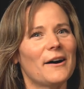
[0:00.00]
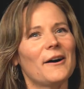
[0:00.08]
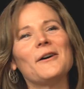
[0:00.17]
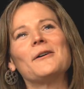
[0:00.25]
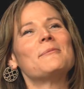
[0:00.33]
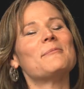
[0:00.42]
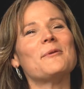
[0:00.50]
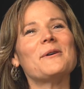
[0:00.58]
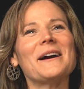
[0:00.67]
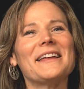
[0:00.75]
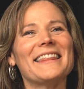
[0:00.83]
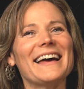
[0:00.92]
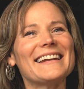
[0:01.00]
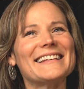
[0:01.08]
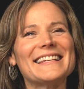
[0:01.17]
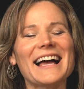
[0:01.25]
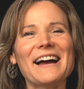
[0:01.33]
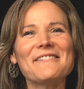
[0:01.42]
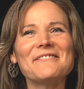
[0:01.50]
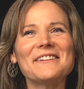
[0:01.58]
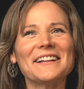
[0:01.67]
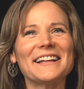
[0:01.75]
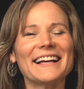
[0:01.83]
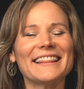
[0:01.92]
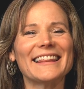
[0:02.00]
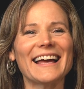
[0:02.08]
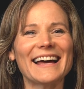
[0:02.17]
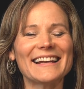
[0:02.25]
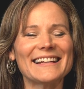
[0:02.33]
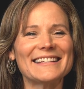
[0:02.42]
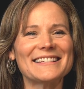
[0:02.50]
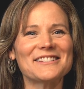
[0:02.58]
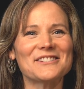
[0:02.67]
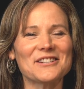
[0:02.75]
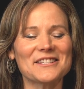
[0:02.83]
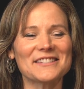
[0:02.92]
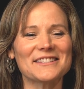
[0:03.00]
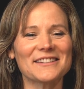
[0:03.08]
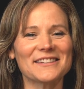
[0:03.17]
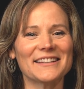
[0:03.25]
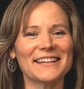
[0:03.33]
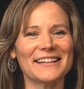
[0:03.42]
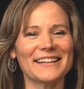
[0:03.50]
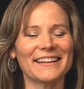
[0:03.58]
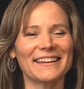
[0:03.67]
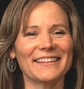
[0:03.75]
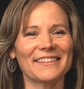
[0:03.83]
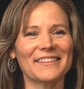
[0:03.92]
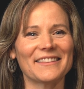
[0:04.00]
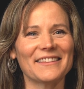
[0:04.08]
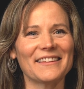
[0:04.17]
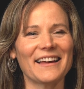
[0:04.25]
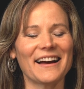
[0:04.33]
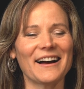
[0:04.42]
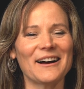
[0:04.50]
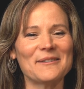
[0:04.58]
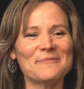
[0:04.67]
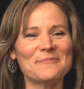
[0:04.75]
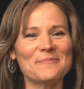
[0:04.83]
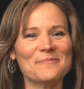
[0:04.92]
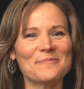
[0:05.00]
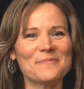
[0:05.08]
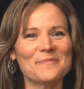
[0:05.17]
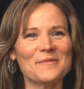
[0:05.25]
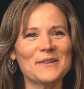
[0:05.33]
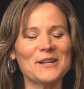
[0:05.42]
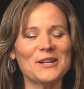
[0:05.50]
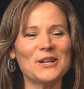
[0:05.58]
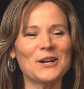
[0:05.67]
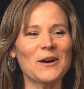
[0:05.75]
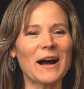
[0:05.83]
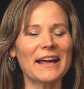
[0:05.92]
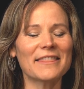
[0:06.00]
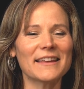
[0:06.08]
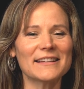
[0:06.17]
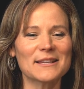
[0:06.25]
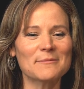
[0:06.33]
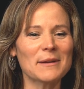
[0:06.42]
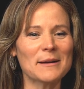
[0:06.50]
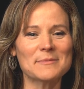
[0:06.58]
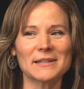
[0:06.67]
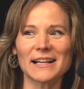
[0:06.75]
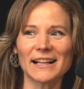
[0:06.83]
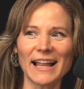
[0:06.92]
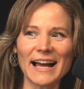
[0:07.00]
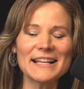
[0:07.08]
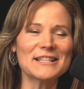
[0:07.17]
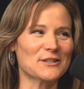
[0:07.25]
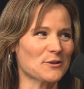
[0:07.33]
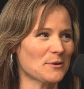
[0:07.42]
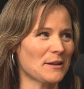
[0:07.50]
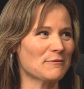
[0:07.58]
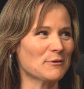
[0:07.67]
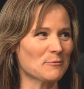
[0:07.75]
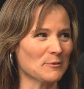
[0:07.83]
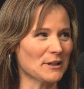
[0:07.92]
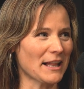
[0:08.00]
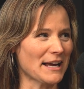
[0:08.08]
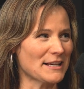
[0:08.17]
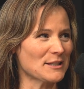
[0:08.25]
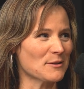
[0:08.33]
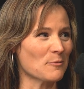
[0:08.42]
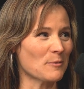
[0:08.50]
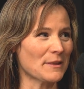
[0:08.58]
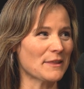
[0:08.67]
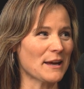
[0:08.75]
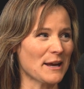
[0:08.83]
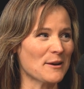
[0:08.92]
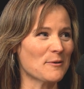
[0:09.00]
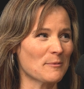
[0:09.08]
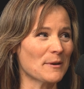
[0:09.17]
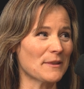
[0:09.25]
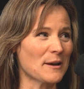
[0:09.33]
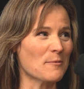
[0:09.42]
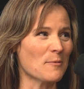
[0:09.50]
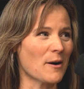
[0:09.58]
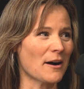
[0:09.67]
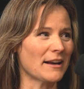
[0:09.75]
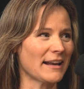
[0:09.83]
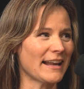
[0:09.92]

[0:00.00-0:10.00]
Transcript: Oh boy, I feel like that is just, I think sometimes the clients don't even realize what they want.